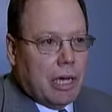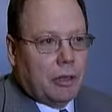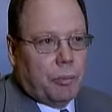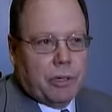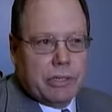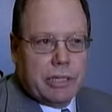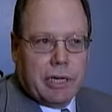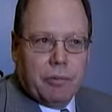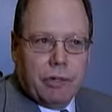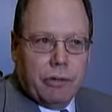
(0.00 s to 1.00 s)
At the present
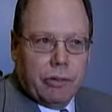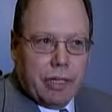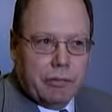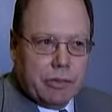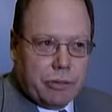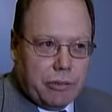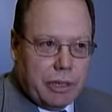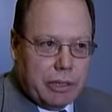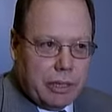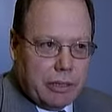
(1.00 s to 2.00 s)
time, we don't have a
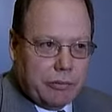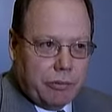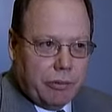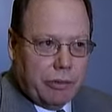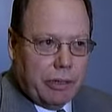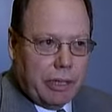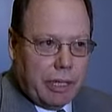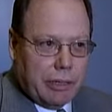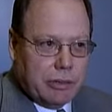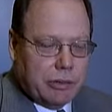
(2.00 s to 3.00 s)
screening test for ovarian
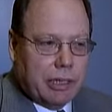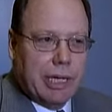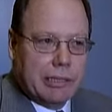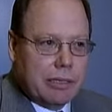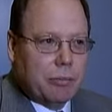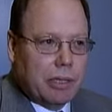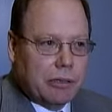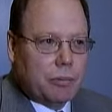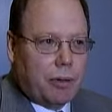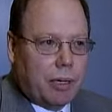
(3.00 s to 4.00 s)
cancer, and that's the
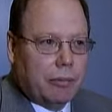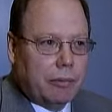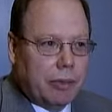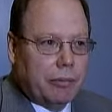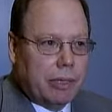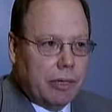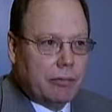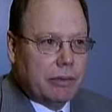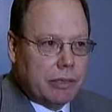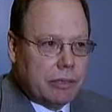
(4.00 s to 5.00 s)
biggest problem that we
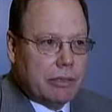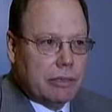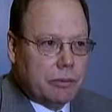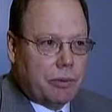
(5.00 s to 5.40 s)
have with the disease